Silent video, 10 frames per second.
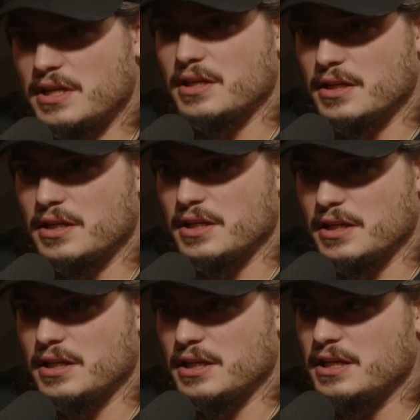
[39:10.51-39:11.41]
it's a boost of
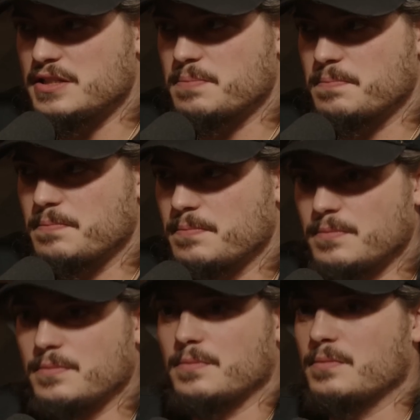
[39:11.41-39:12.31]
vitamins that's going to
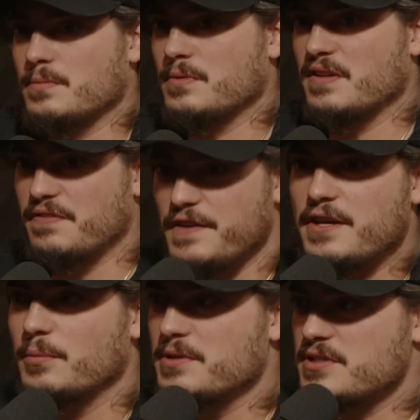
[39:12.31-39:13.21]
go right back into the her
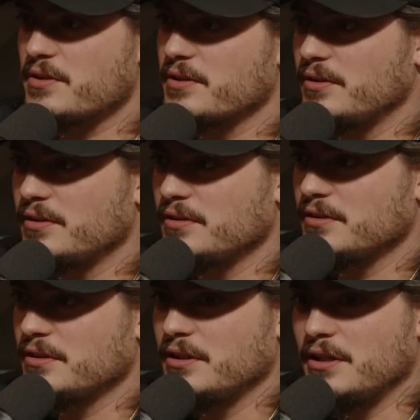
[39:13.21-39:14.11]
fecal baby material and right back
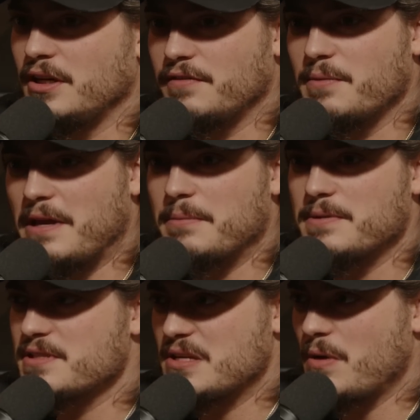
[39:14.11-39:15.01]
into the of the
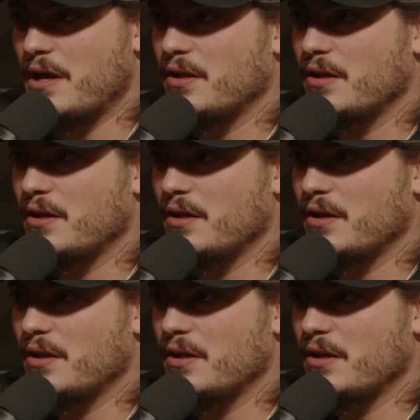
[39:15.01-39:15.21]
babies generation. as